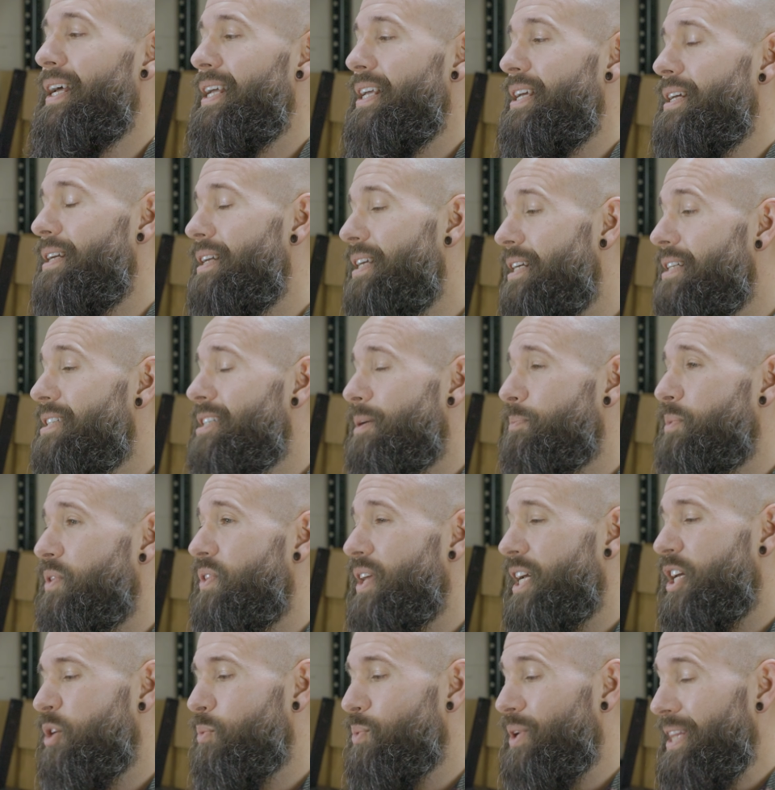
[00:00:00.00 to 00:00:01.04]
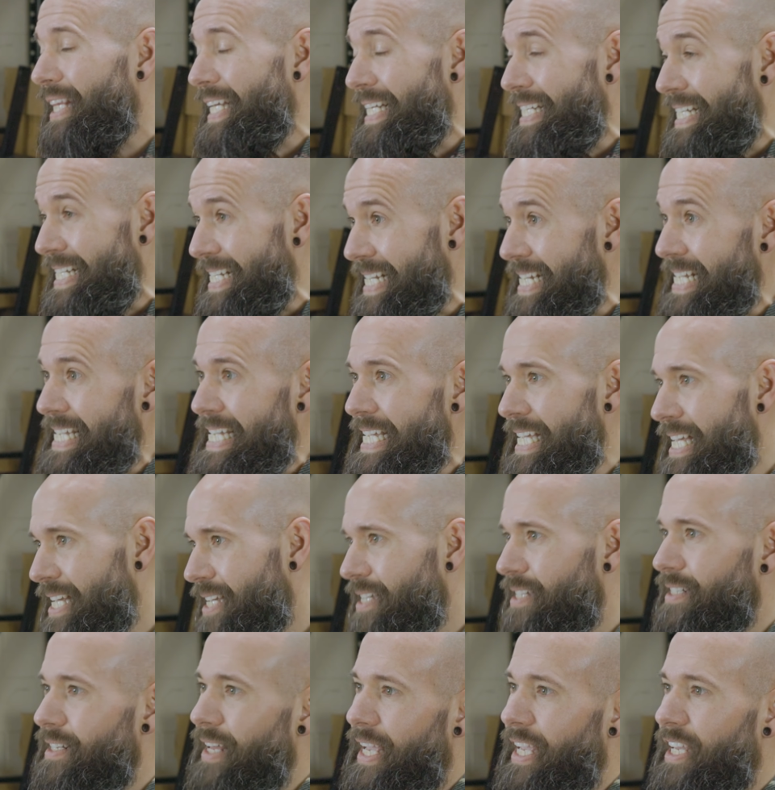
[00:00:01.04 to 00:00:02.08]
You need something that can really dig
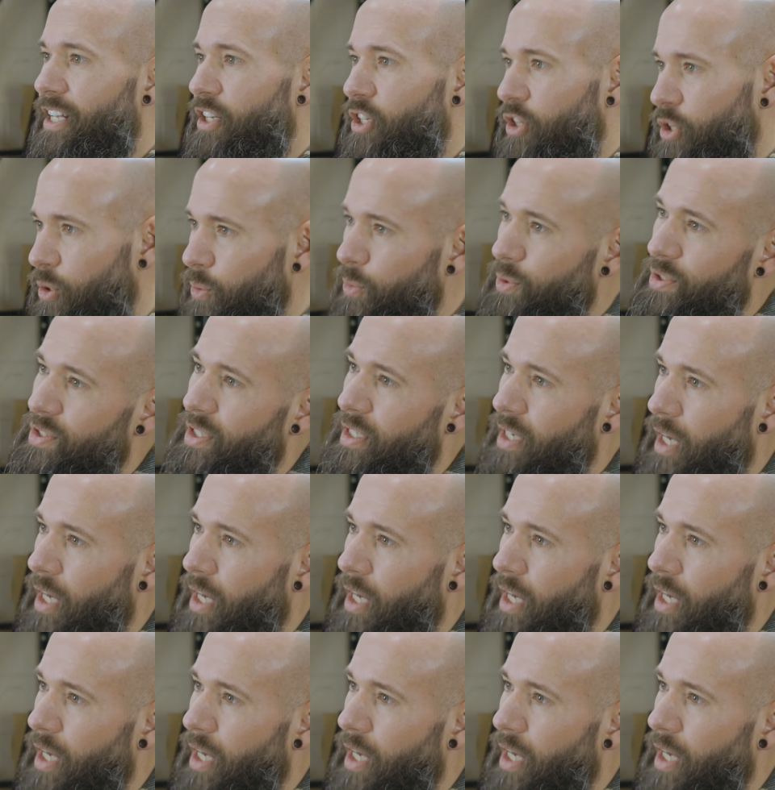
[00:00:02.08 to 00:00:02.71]
in and loosen